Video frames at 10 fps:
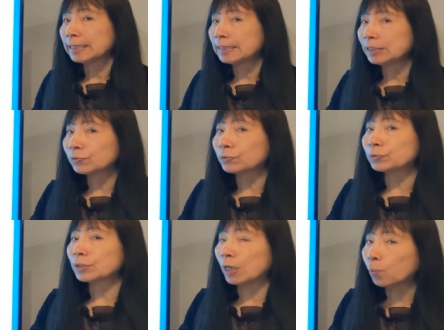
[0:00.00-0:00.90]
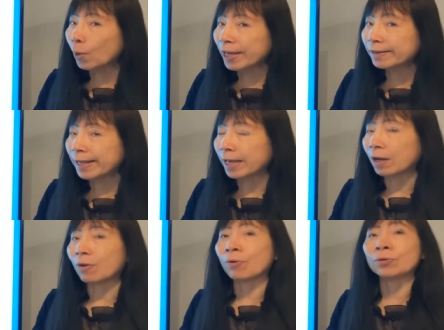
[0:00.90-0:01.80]
you aware that
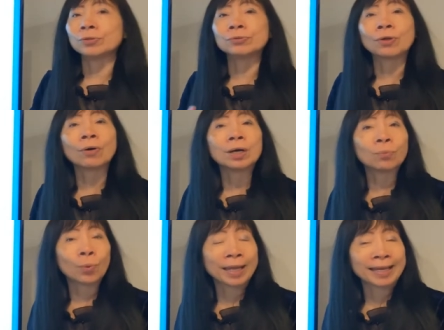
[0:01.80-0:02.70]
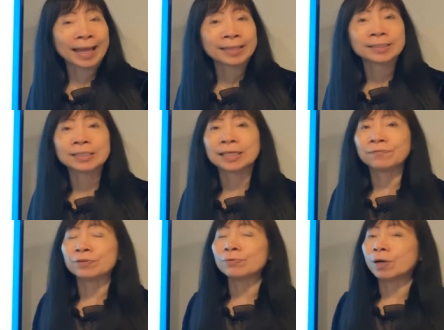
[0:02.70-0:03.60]
or you don't aware that. If
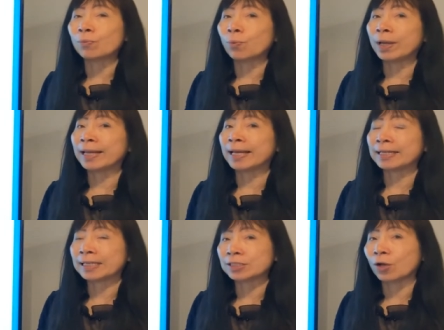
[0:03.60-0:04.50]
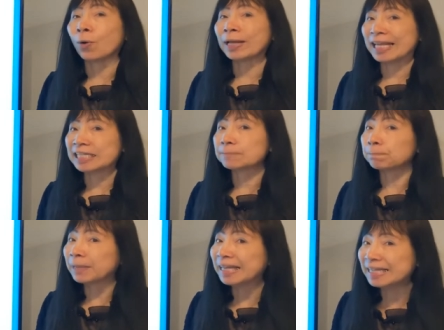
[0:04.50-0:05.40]
you aware that, that's called
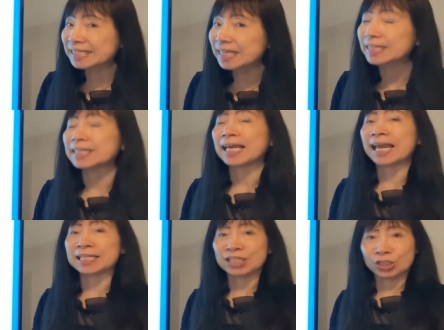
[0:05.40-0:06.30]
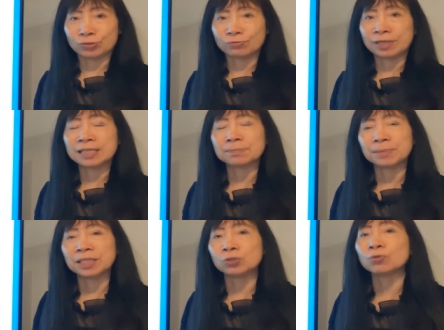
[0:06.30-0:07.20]
explicit attitude. That
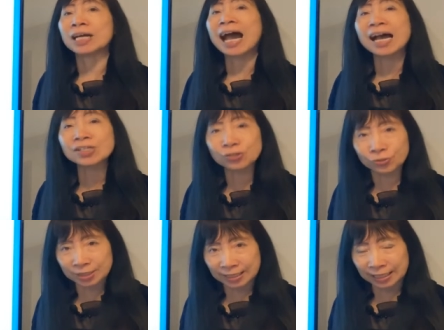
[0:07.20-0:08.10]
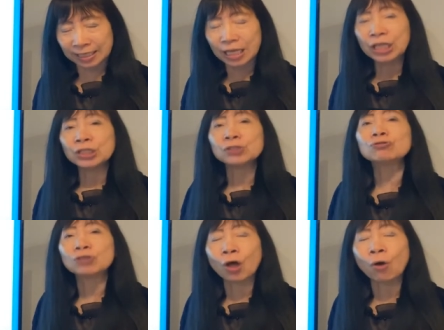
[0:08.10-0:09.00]
means you consciously, you
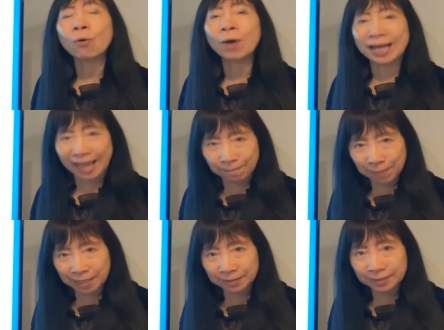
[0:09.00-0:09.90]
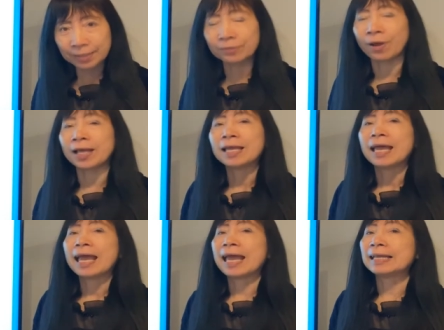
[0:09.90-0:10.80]
know what happened, right?
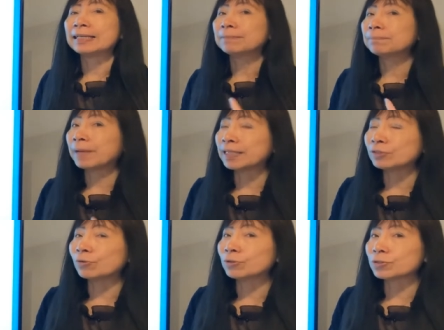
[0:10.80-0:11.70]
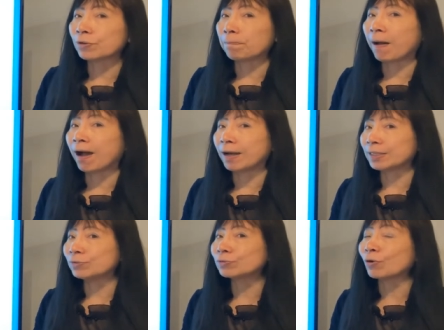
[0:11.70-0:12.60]
And but you also part
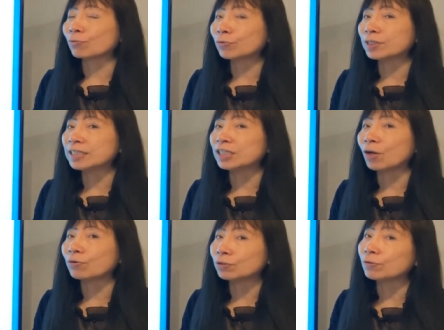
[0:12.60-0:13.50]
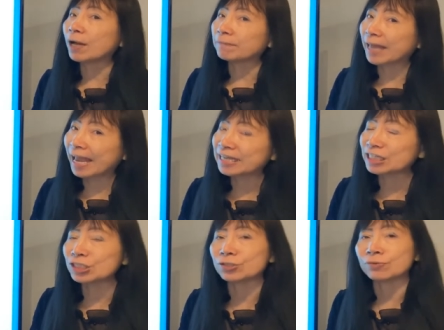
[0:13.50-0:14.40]
you don't really know you have an
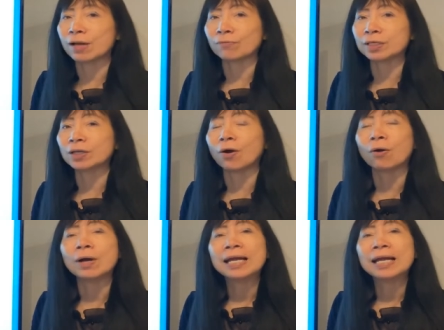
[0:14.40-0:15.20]
attitude, and we call